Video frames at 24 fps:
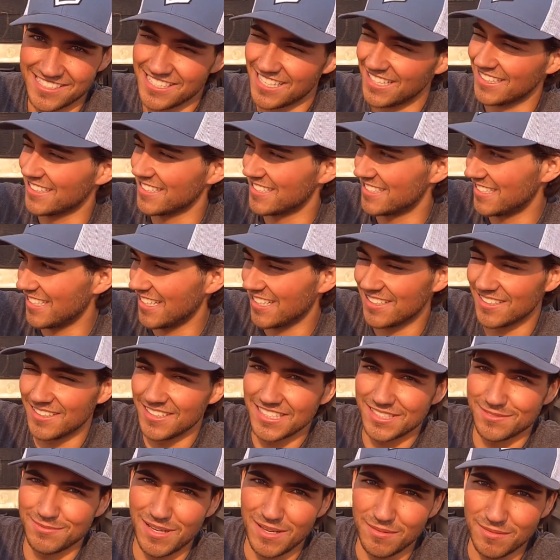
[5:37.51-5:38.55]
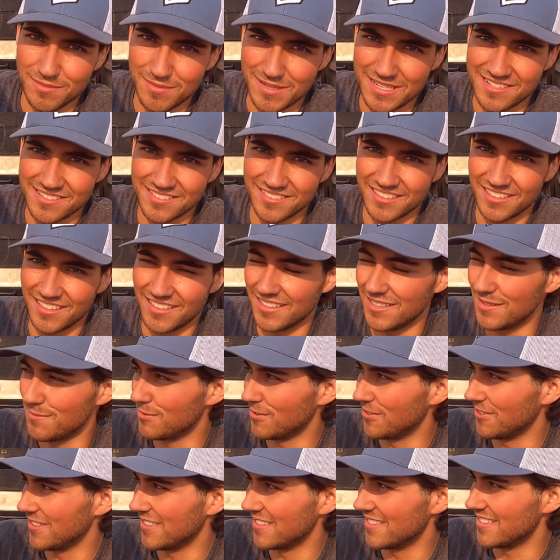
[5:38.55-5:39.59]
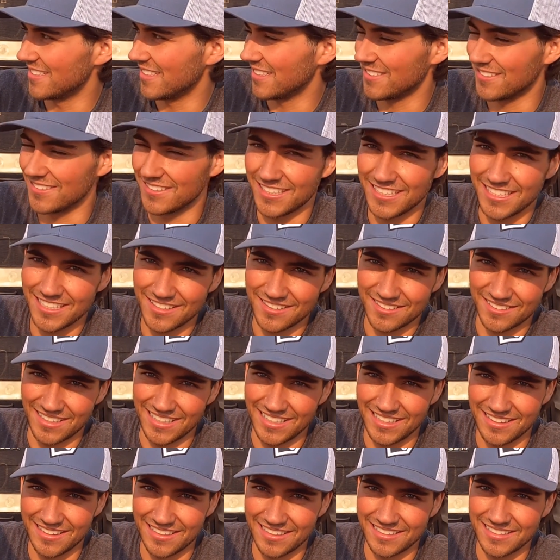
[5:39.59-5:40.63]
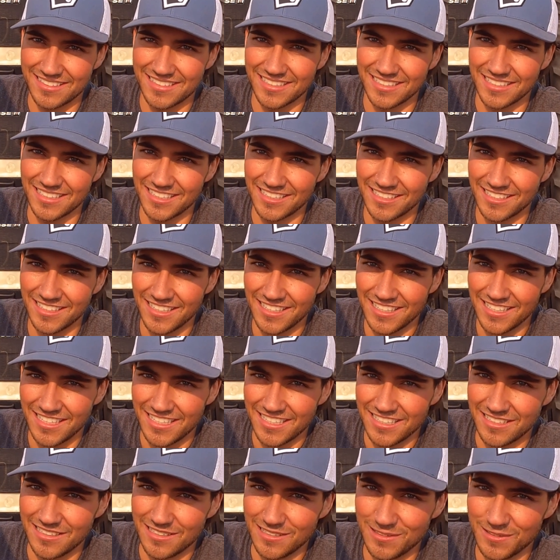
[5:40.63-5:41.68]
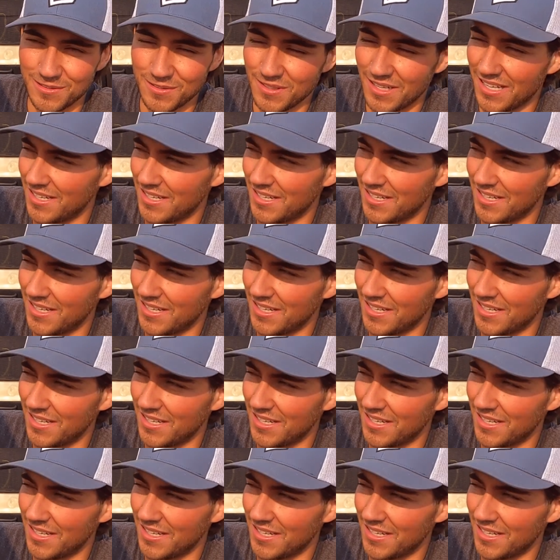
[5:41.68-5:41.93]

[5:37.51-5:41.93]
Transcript: Check the sickles, maybe make sure there aren't any broken sickle teeth or anything to do.